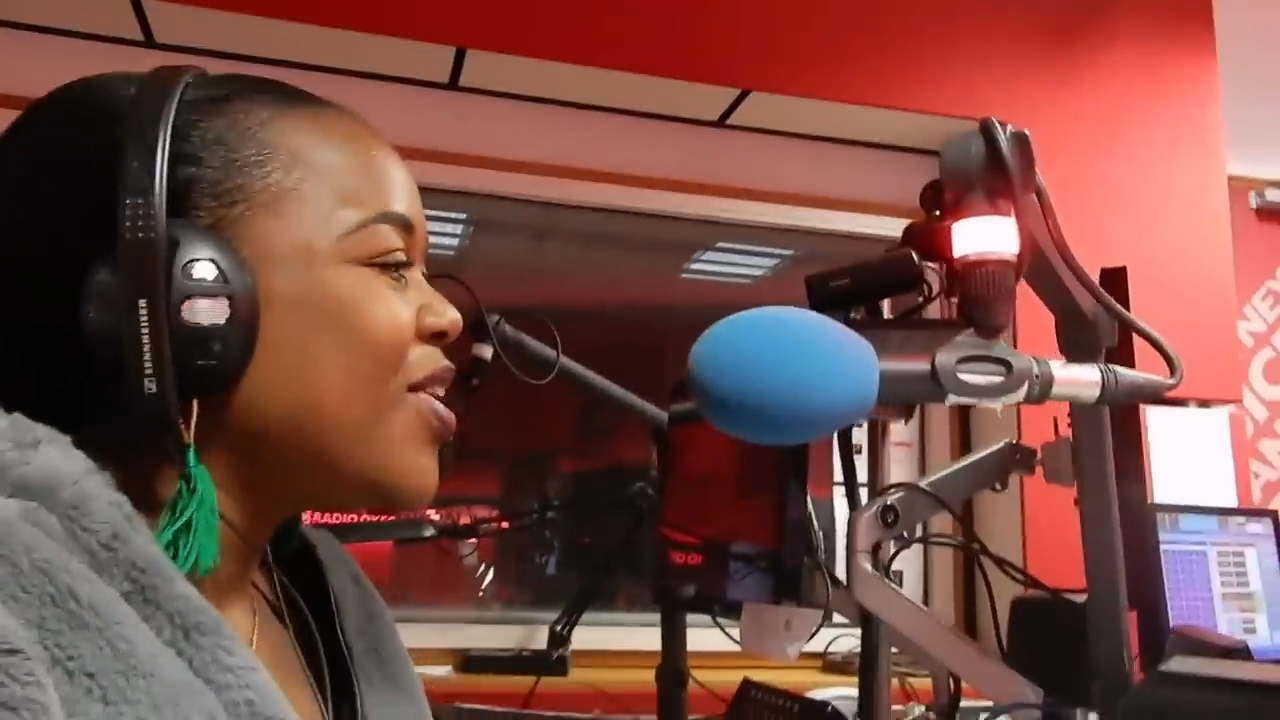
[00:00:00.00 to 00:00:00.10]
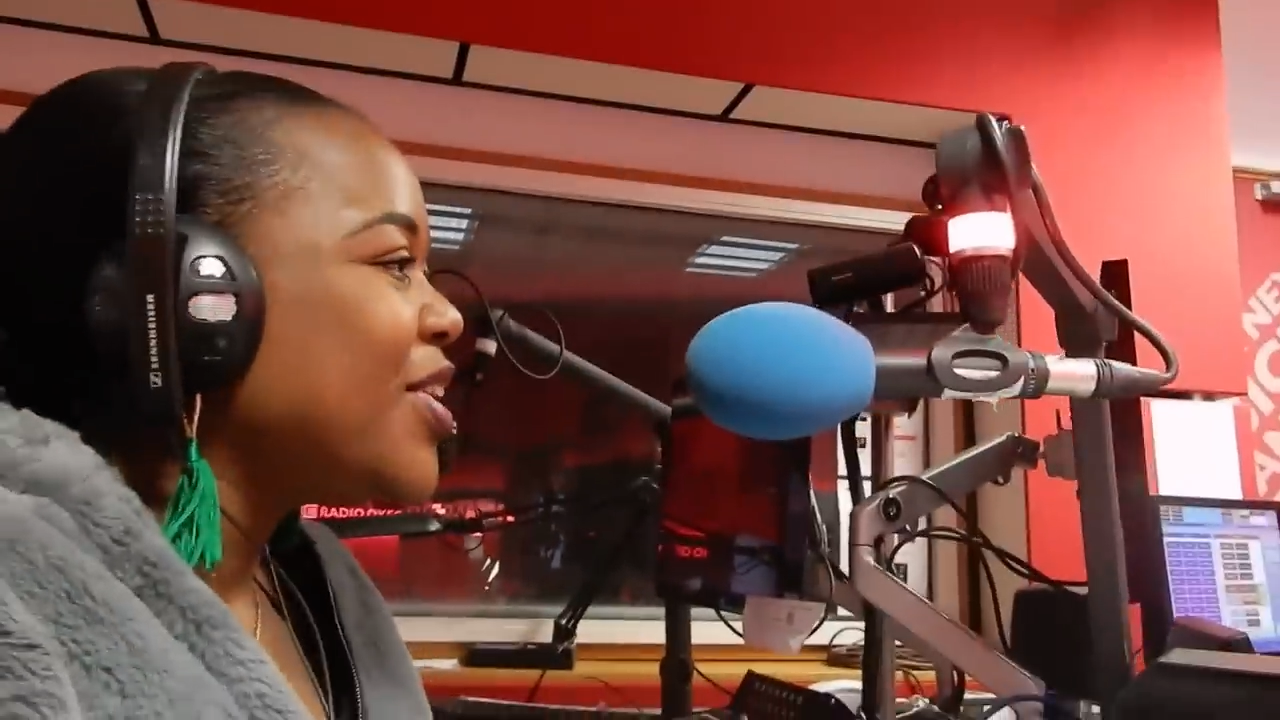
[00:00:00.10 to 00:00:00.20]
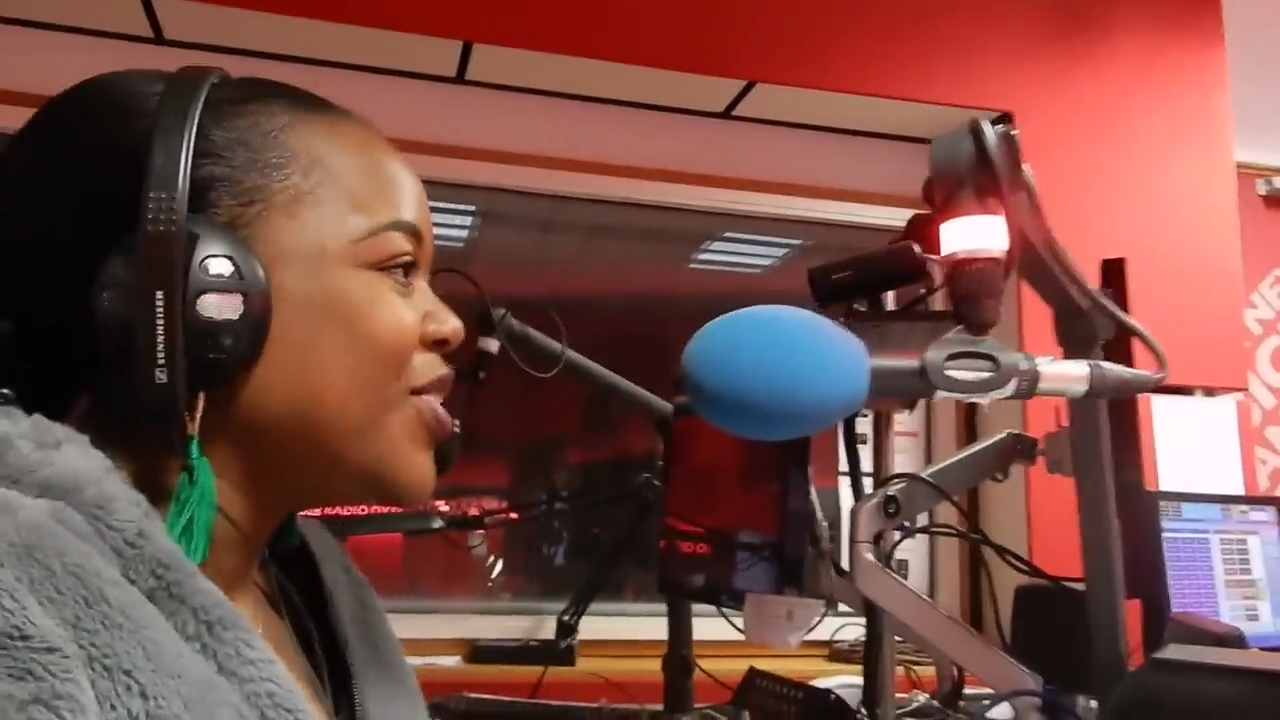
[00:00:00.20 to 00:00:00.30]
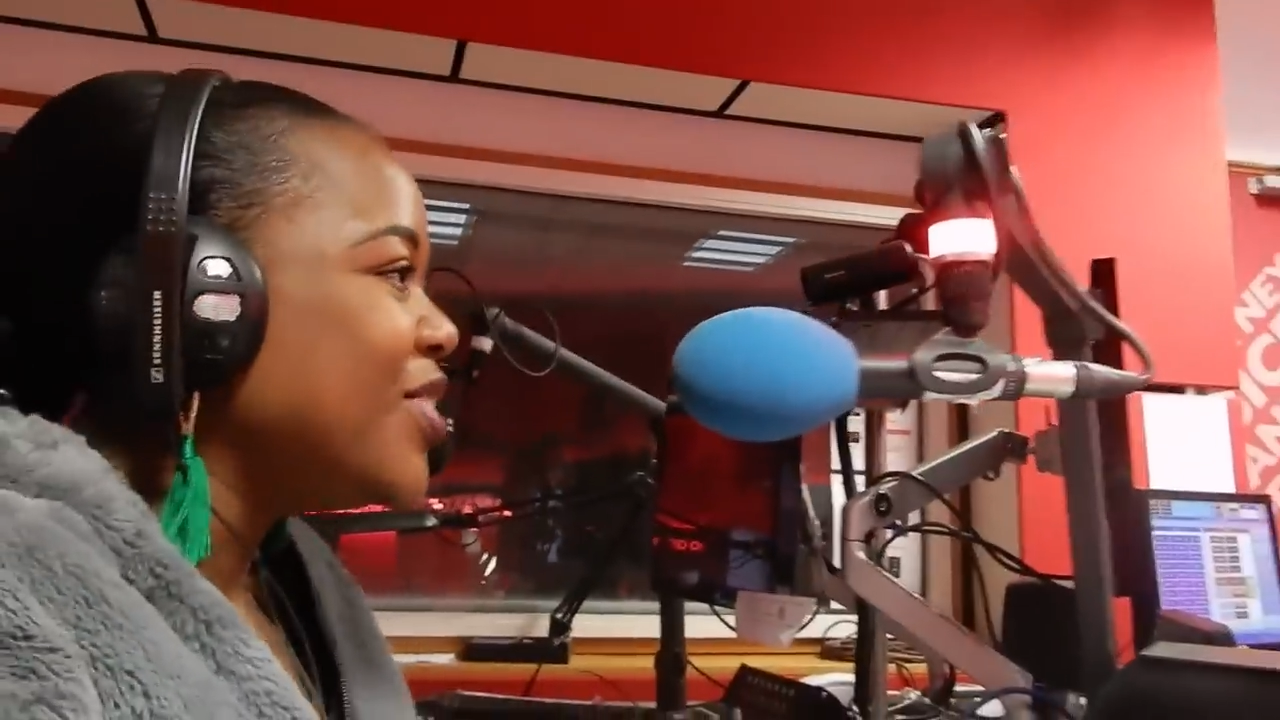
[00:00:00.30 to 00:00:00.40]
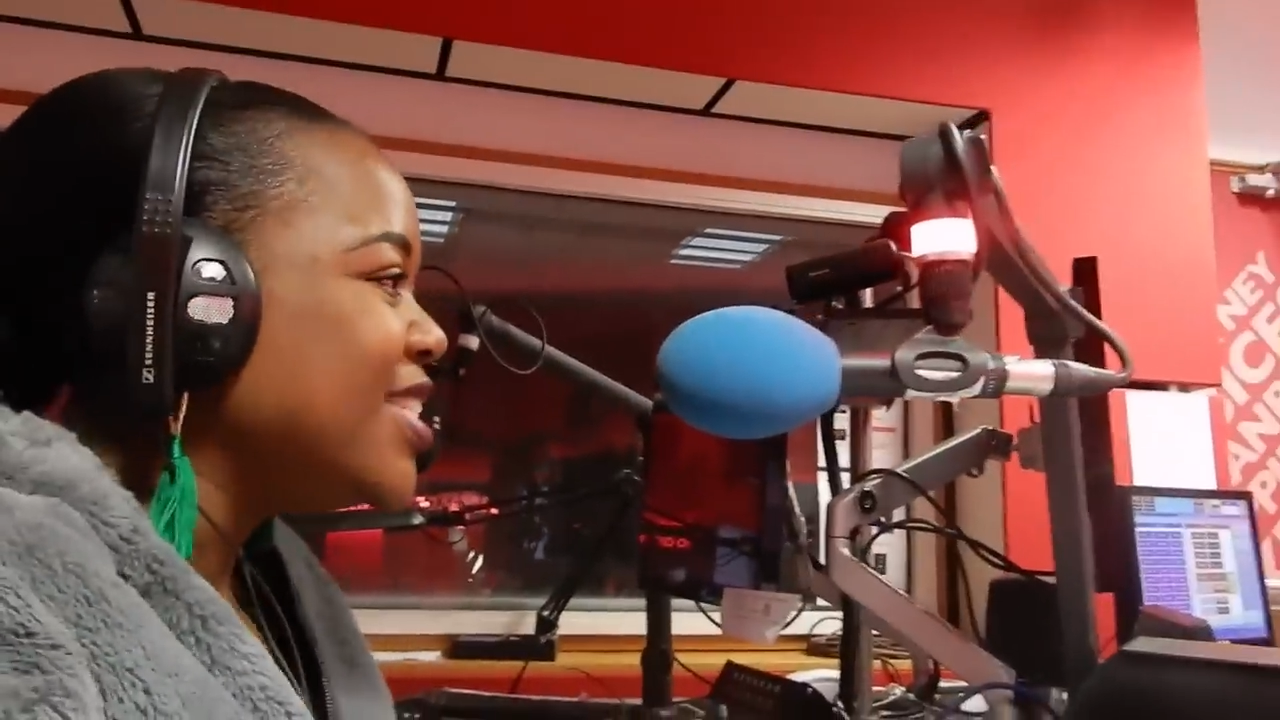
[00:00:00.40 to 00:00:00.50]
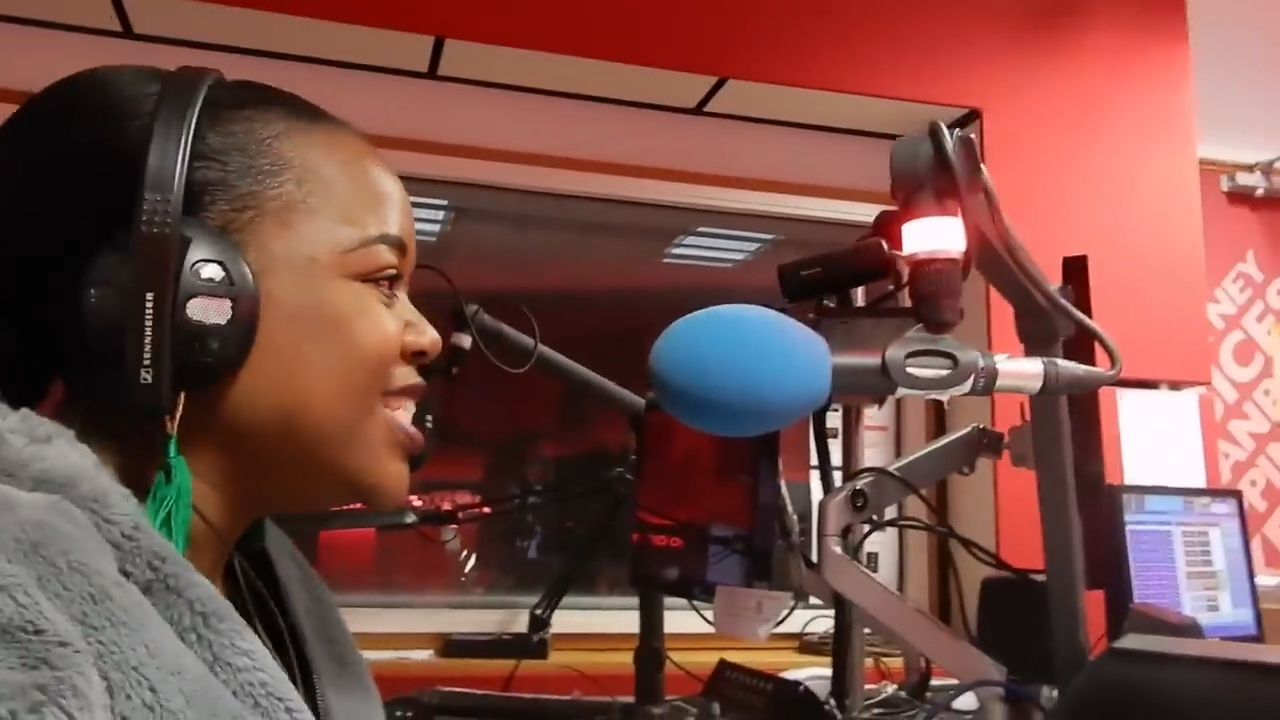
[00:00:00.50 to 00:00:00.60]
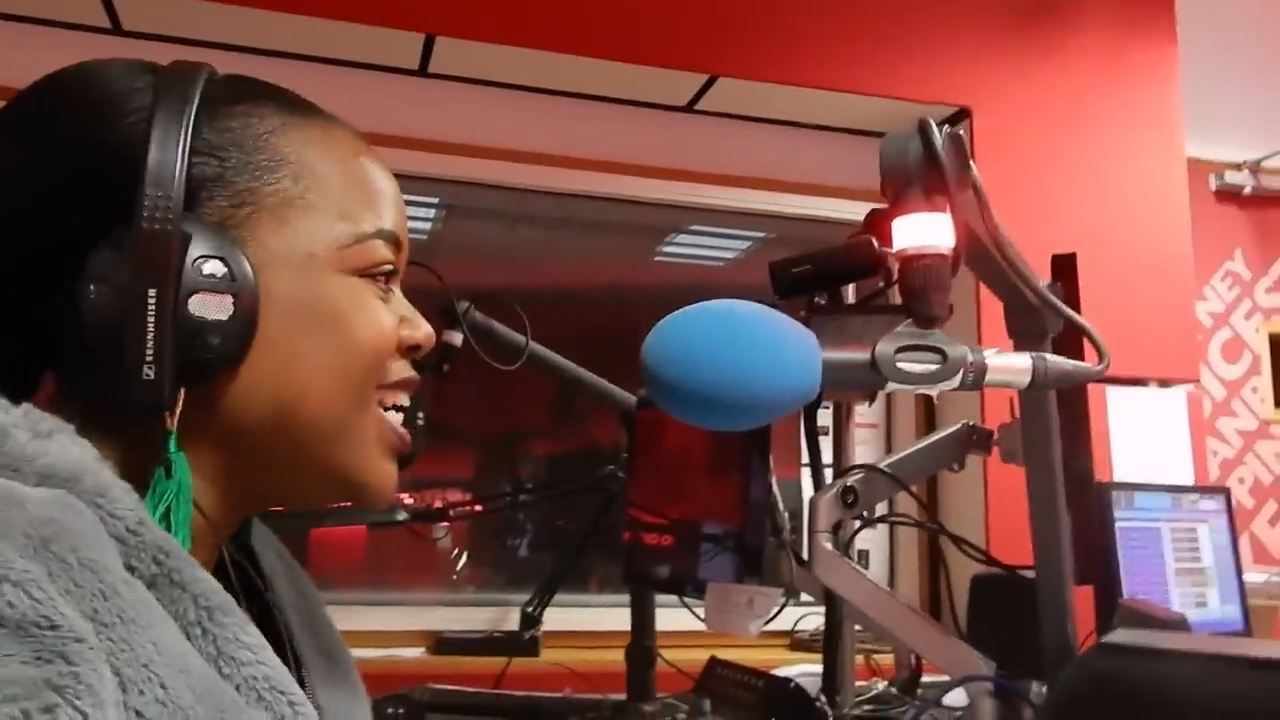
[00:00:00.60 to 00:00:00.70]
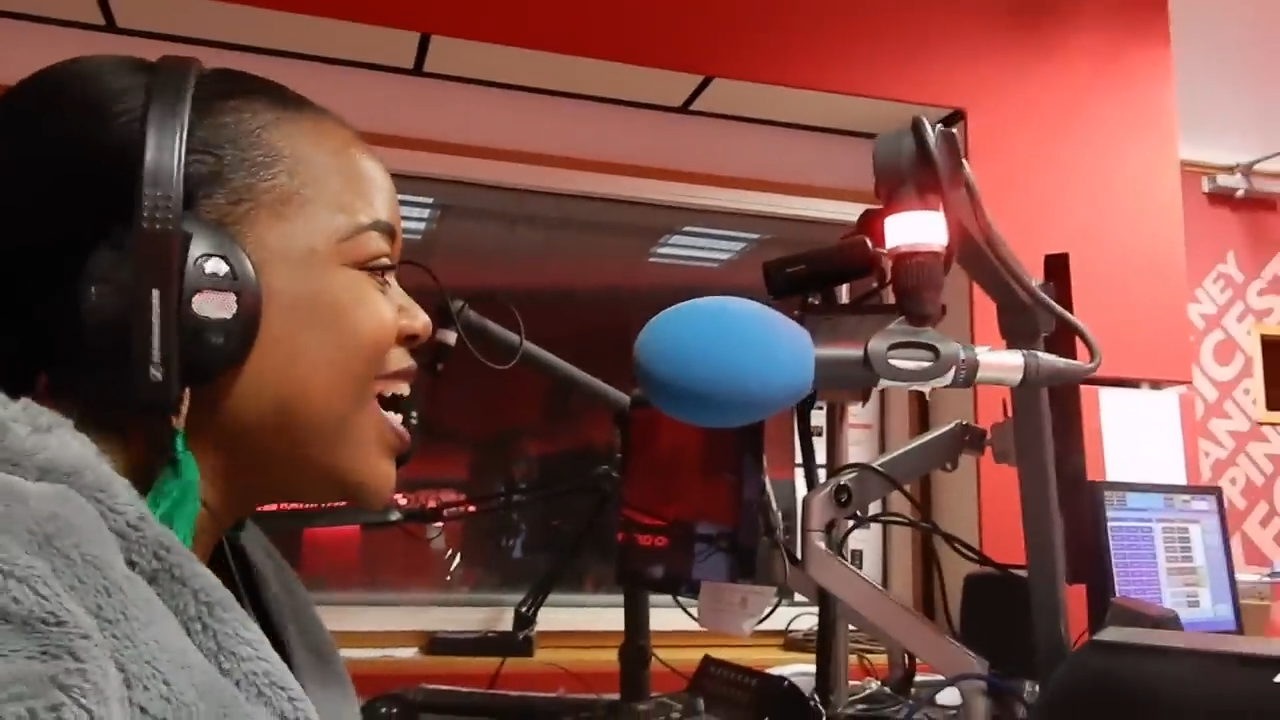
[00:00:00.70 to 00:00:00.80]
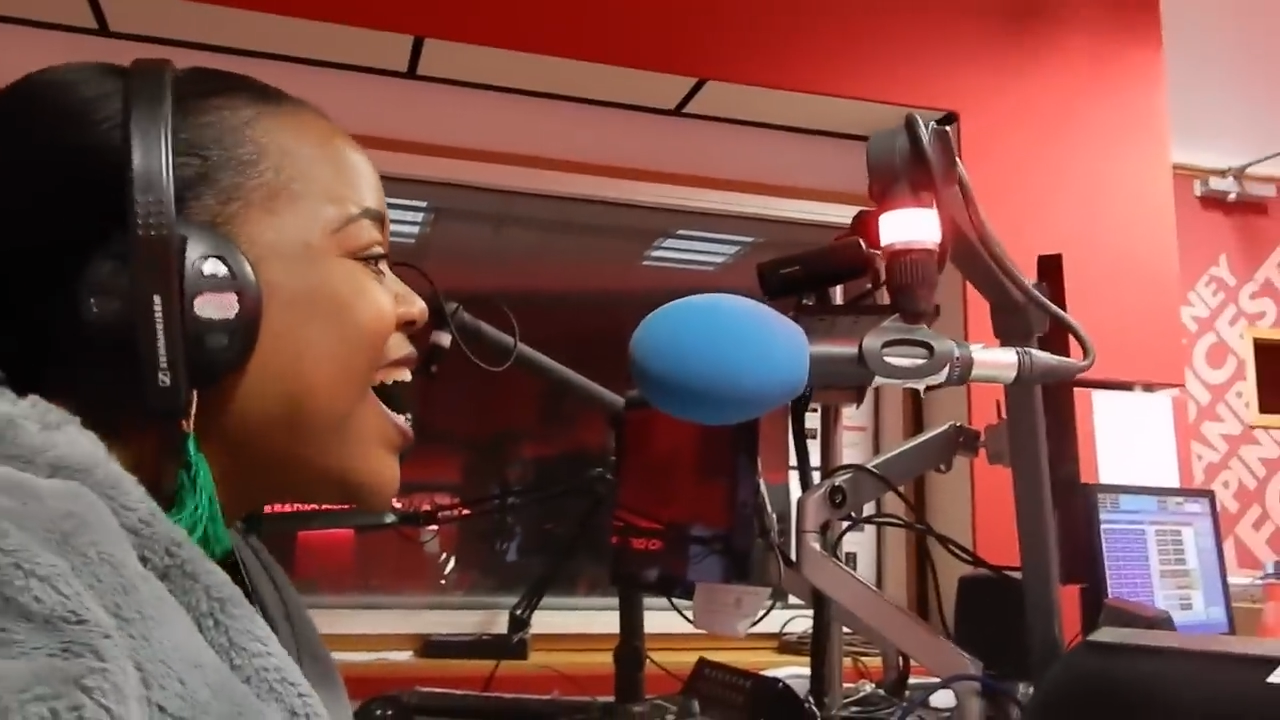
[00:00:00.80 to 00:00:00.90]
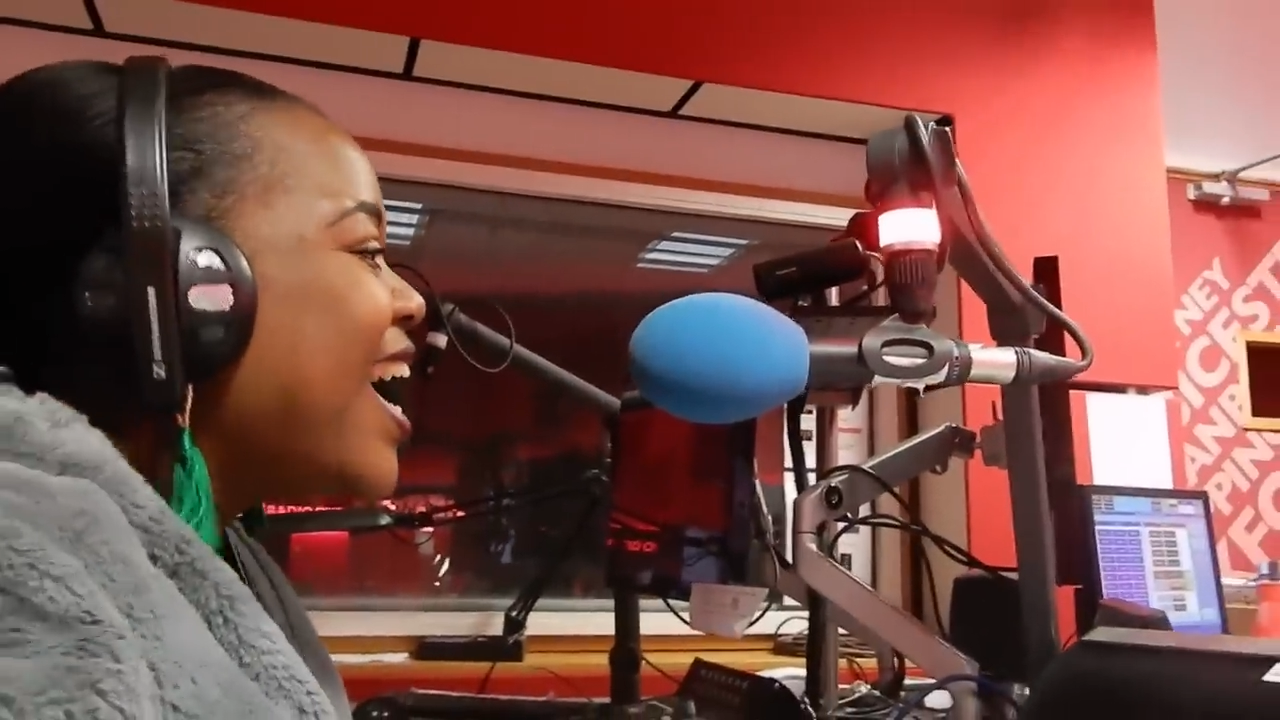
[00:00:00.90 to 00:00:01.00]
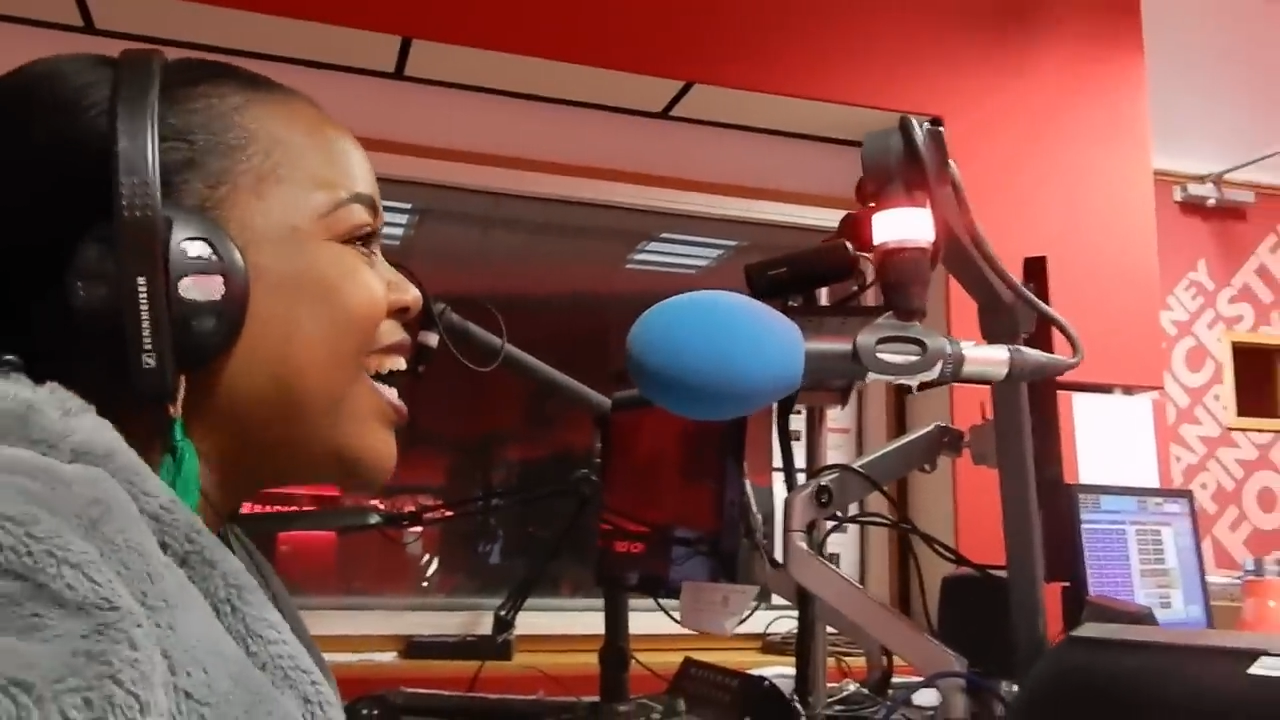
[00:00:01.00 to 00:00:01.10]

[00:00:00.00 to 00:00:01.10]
archaeology